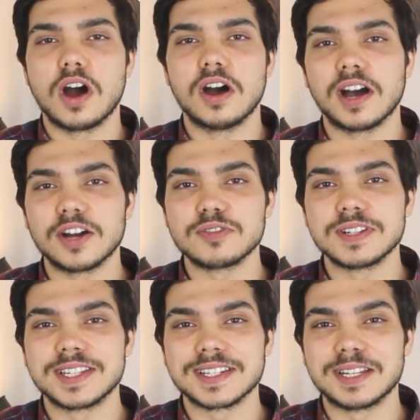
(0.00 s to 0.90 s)

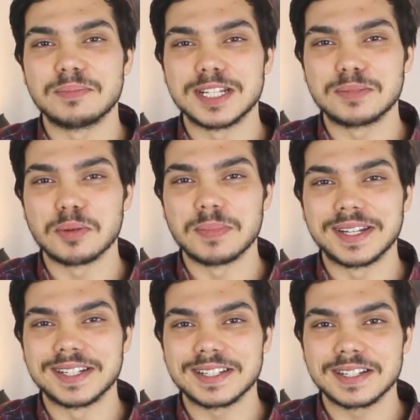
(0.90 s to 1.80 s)
160 beats per
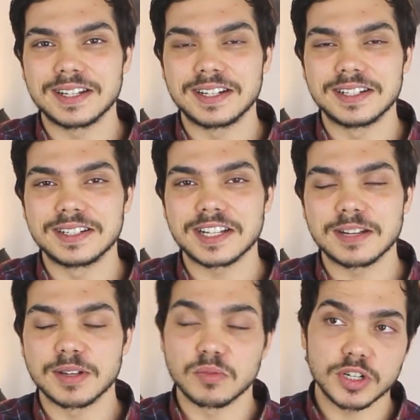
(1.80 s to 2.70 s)
minute
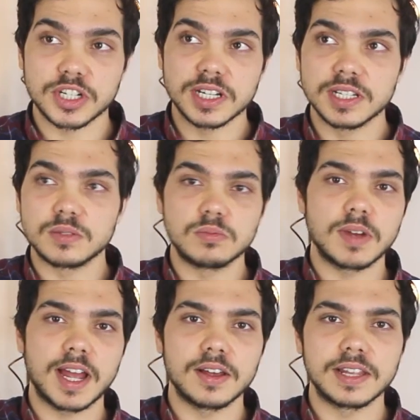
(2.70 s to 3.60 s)
timing, which is
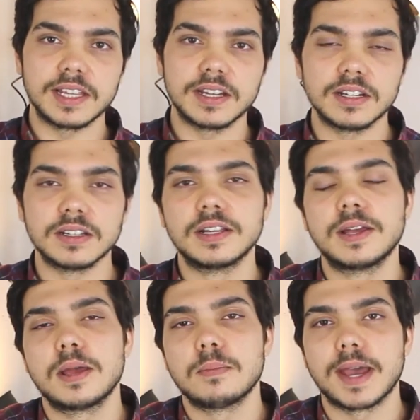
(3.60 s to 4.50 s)
how the
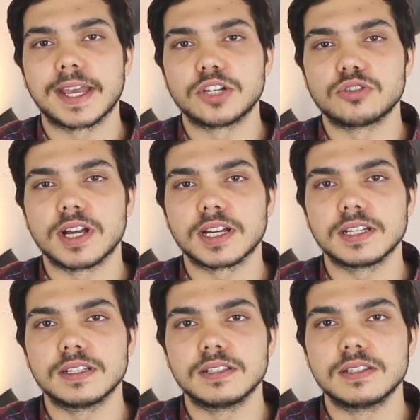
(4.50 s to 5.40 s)
backing track
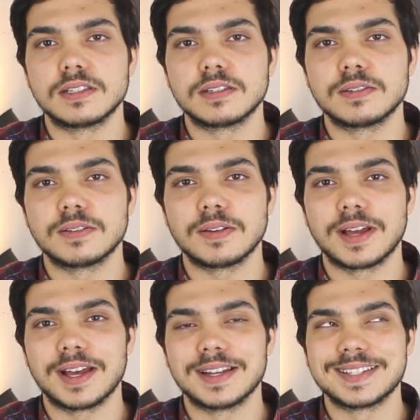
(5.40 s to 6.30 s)
is
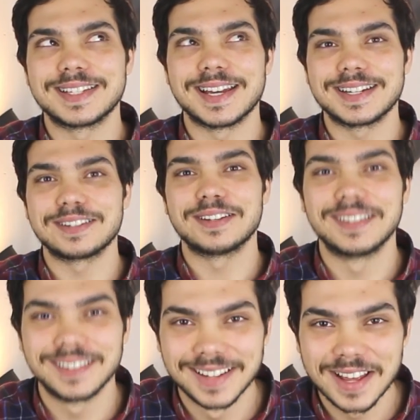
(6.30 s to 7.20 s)
set.
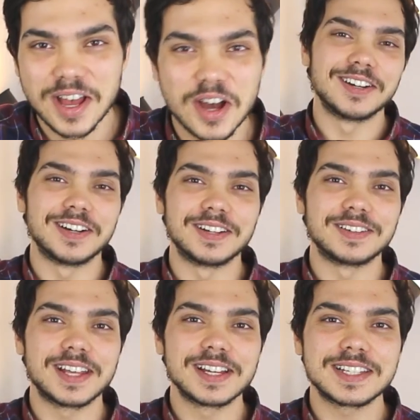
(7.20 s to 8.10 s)
Alright,
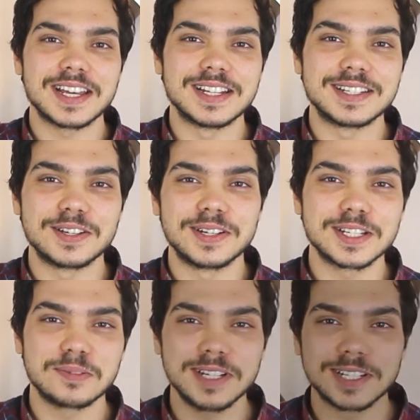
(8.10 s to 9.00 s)
thanks and see you
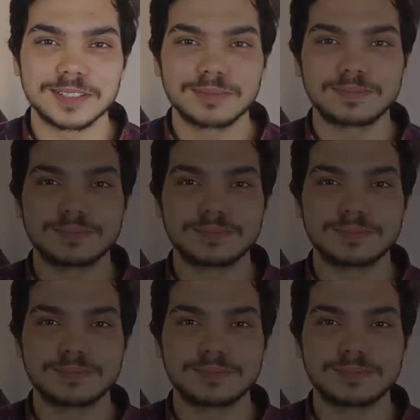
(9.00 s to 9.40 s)
next week.